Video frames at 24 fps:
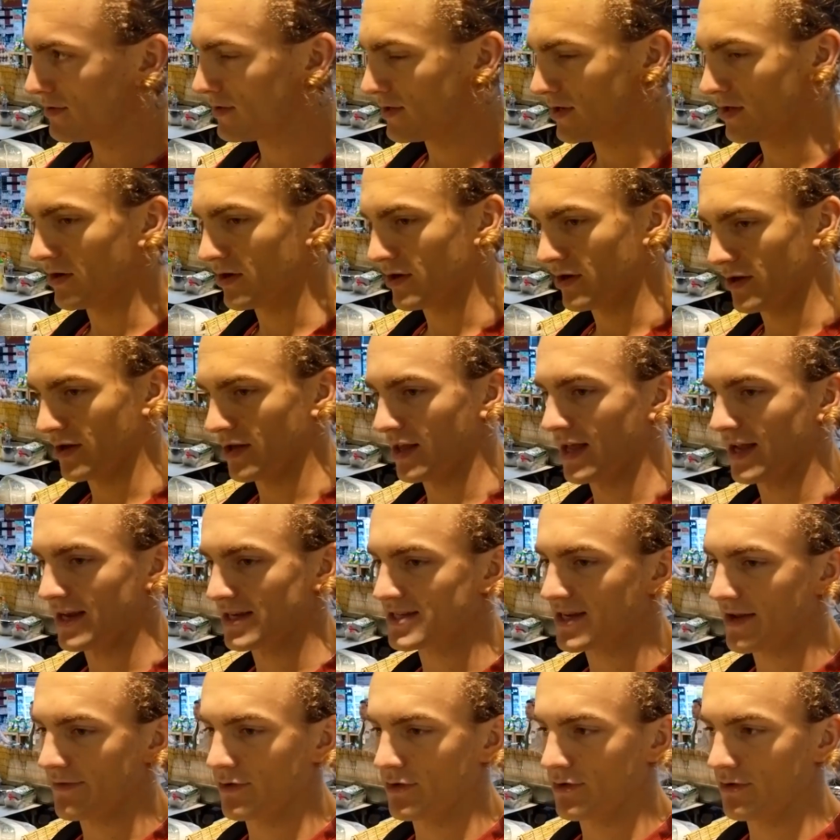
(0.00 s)
you're looking at like
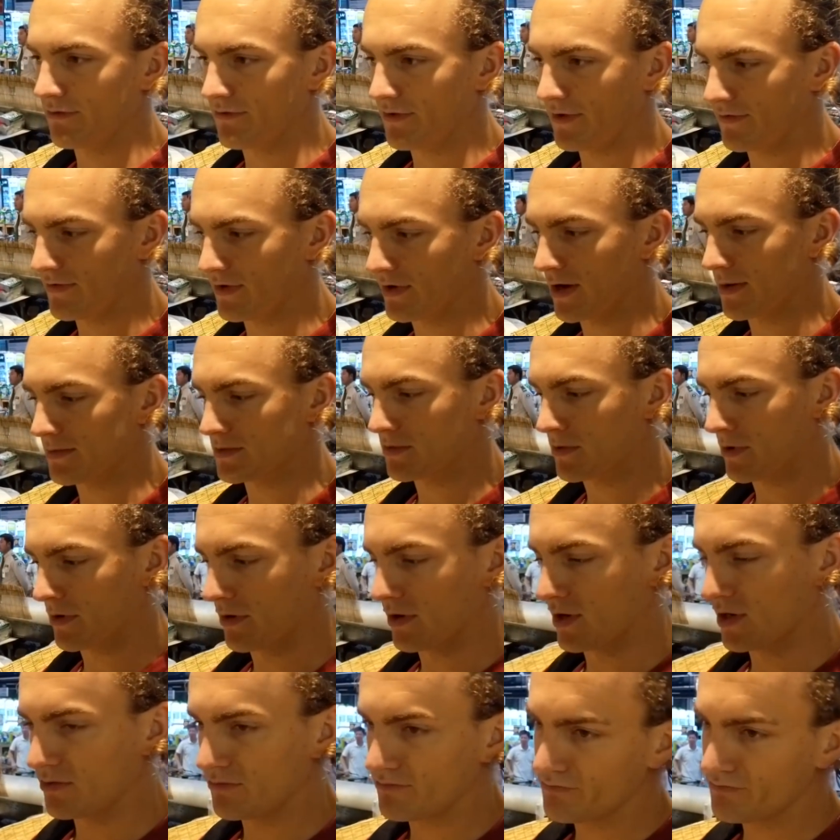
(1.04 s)
750 grams protein.